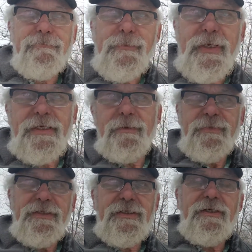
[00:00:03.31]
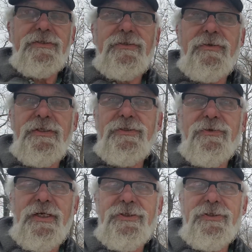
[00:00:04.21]
my company's Artisan
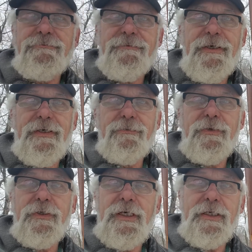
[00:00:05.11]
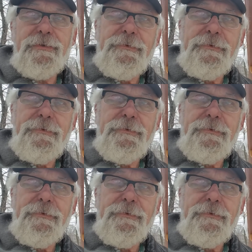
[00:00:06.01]
Restoration, and we're